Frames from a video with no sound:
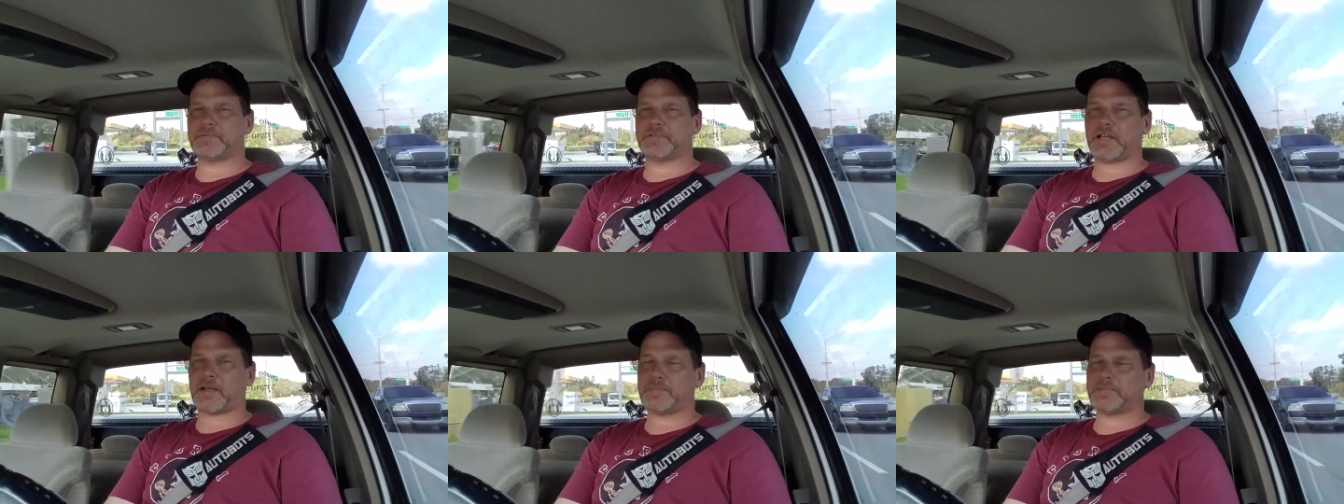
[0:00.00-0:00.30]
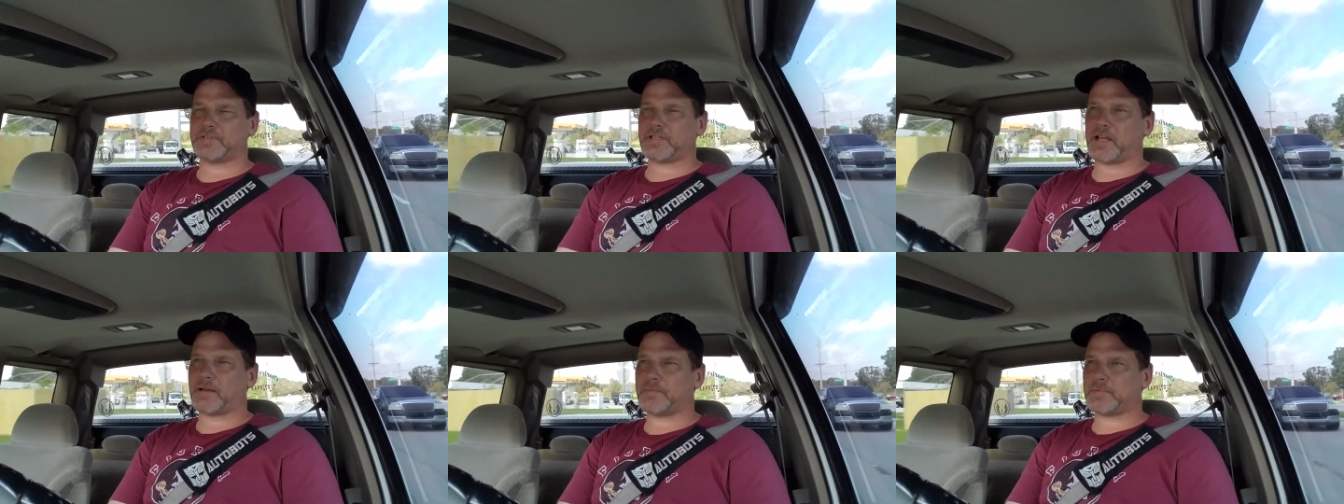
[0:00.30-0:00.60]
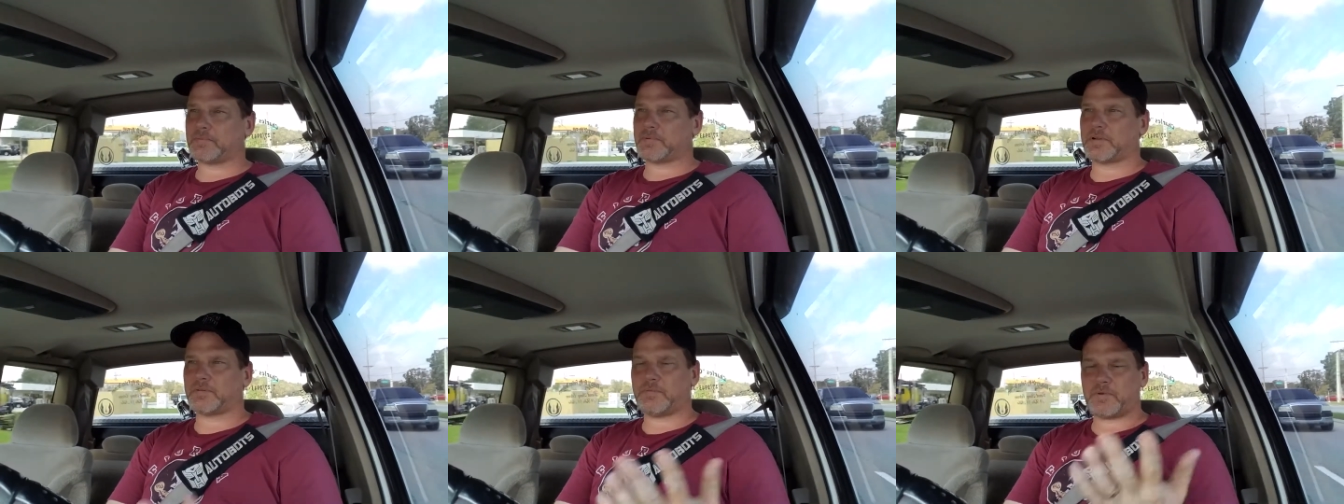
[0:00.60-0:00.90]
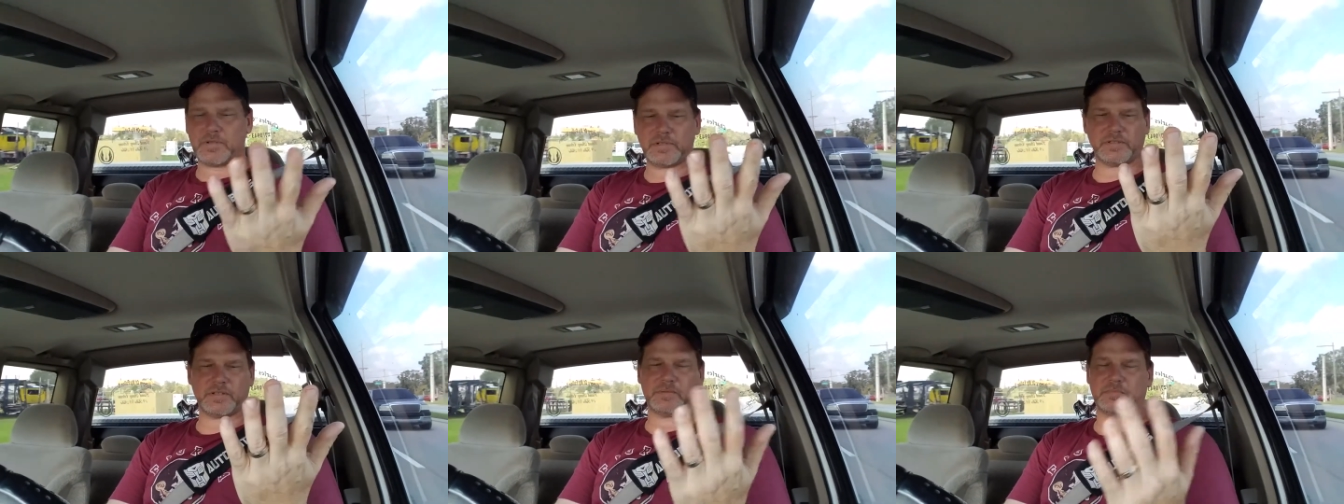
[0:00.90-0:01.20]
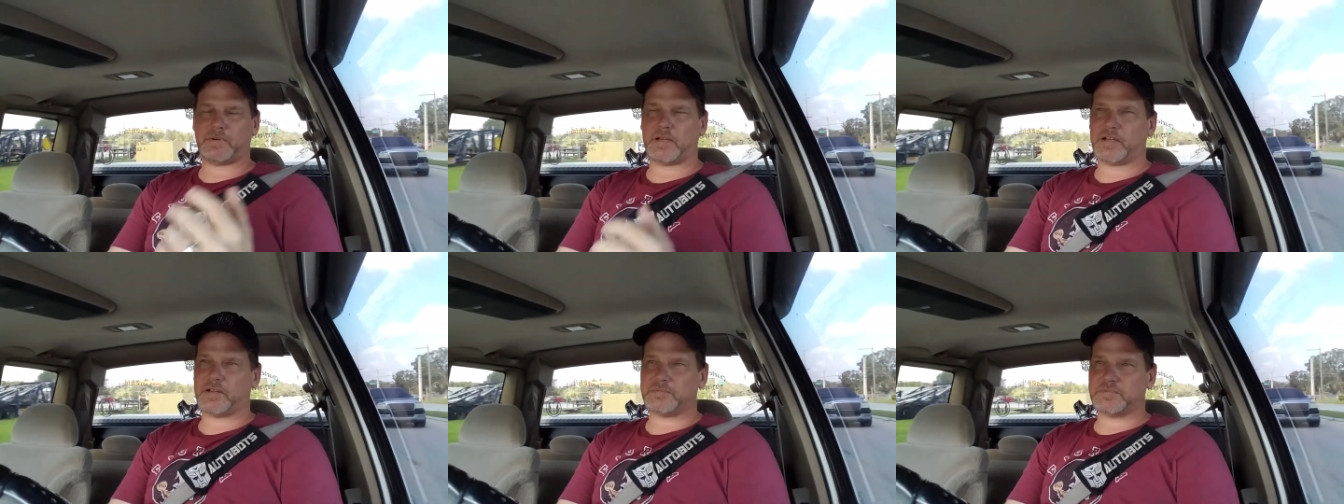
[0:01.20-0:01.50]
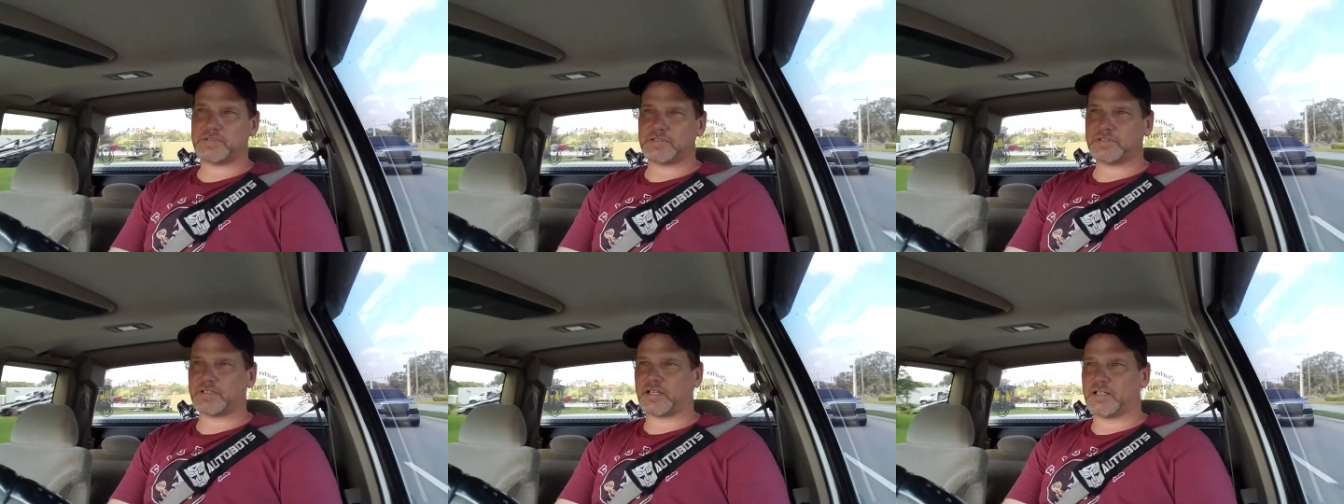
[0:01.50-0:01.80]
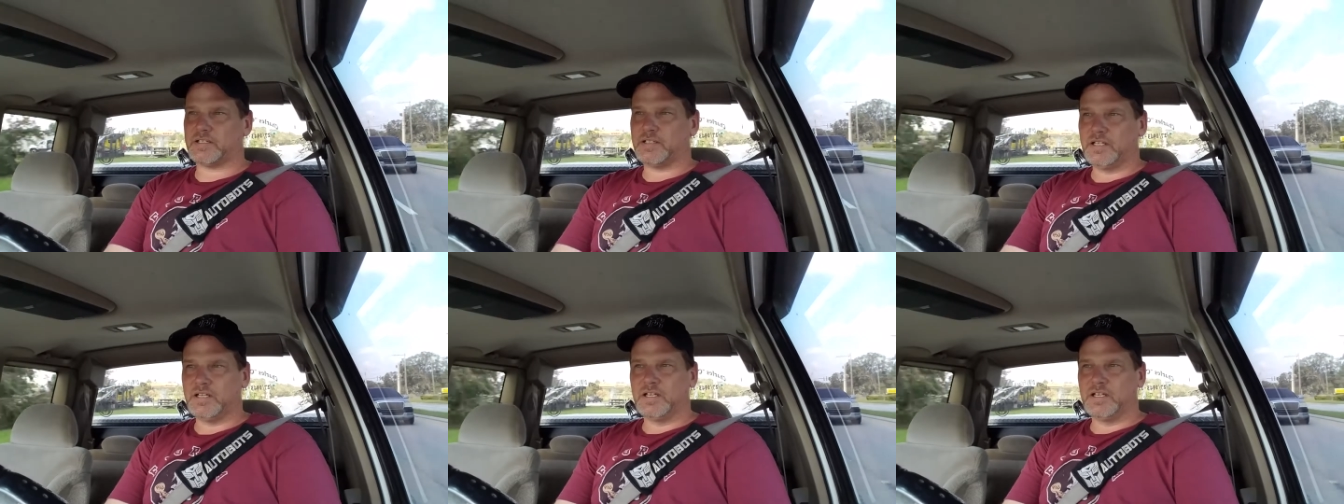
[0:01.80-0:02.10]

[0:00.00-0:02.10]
I'm like, what's up, Mom? She's like,